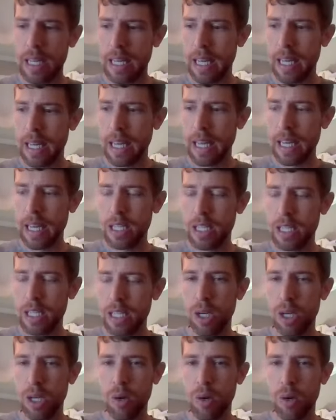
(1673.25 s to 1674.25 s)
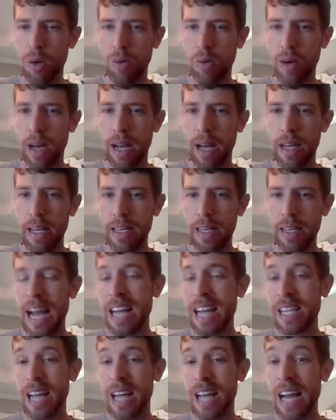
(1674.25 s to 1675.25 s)
And so,
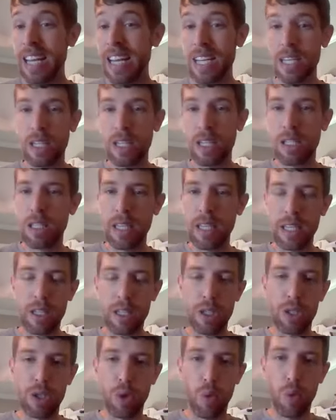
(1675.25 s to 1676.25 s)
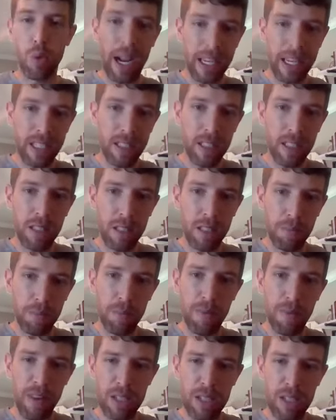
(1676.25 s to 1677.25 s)
not I didn't seek direct
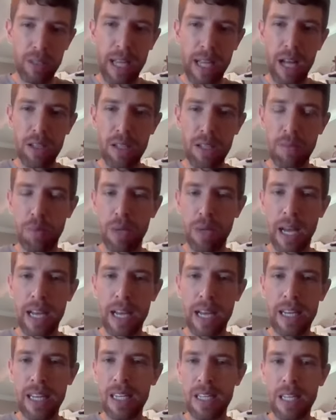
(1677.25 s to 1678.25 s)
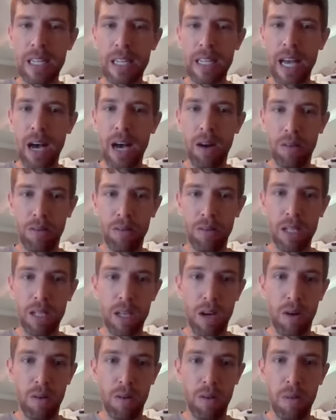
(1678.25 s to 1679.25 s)
professional counseling, but I did seek out, you
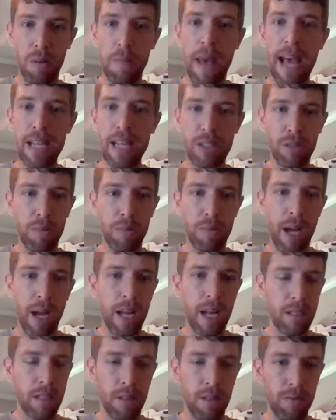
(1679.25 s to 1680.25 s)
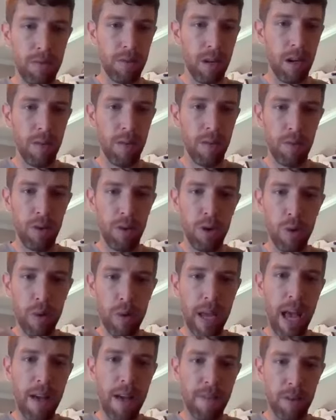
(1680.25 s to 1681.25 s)
know, the masterminds of, of who
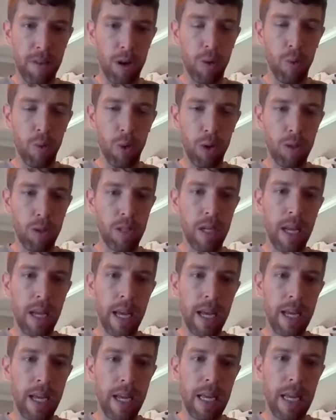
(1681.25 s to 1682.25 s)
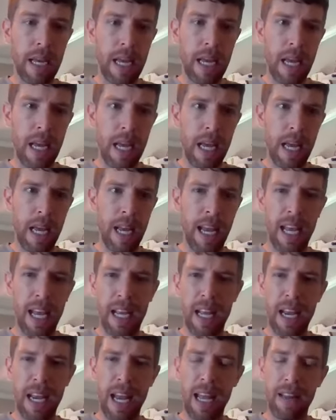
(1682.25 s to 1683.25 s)
we have in our world today. And
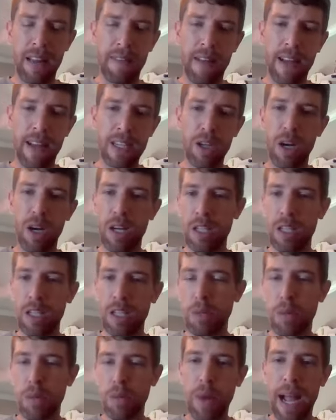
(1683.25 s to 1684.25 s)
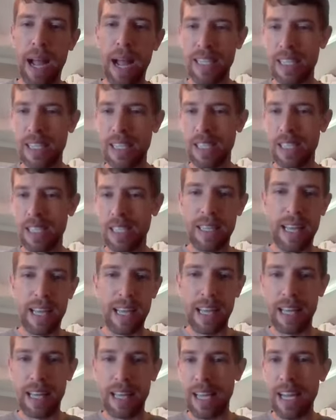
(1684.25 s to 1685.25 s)
I, and I, I started some of the practices that they,
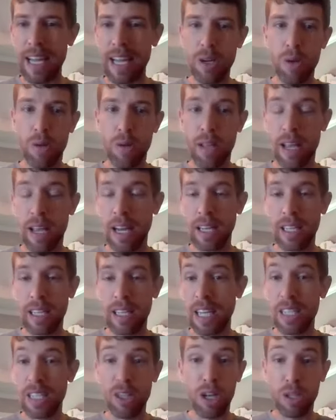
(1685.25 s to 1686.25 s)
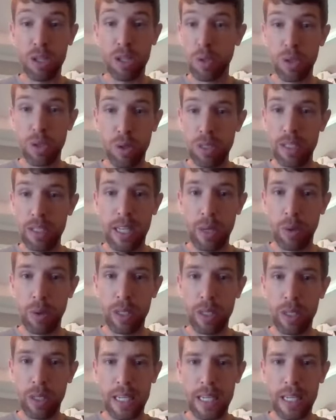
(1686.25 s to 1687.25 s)
that they do. cause I saw the results that they were
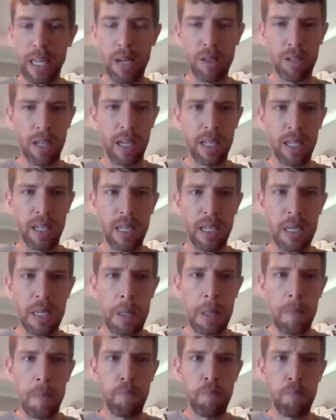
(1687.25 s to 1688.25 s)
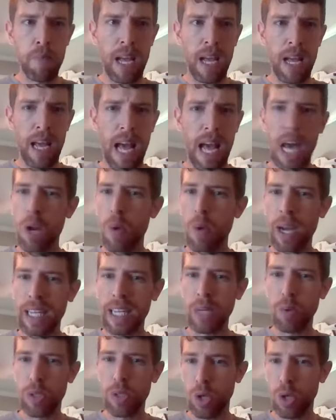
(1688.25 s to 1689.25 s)
getting, I was like, how do I
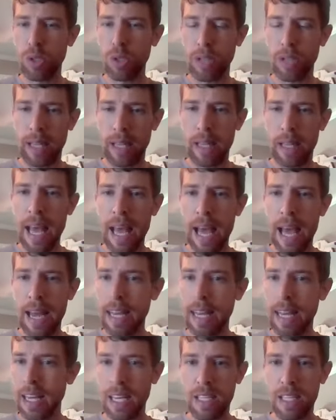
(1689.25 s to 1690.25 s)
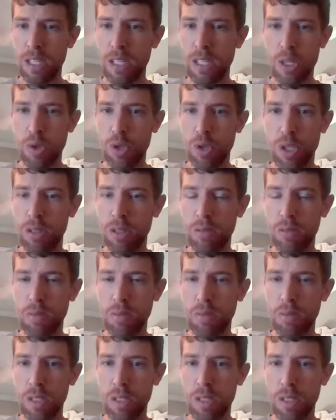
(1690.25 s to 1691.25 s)
get results like that? And it's, you just,
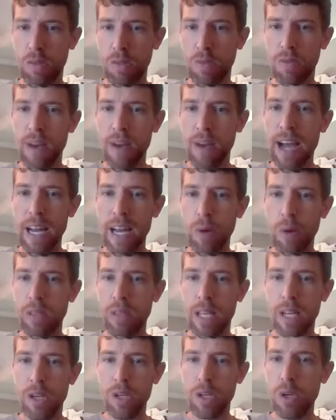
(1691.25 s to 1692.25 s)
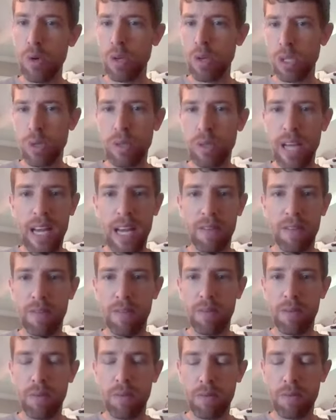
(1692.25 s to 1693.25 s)
you find out what they do and you kind of
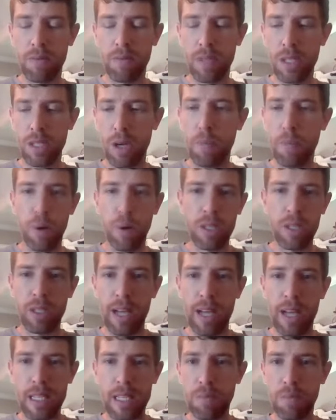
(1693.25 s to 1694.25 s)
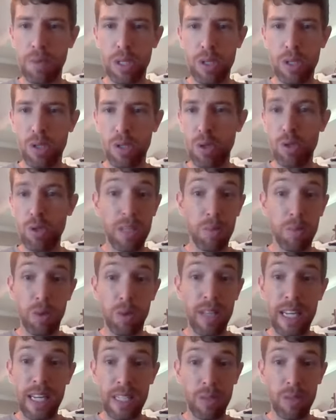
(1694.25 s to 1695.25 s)
you know personalize it but you do similar
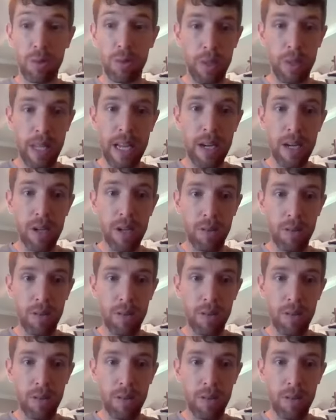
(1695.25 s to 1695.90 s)
things to what they do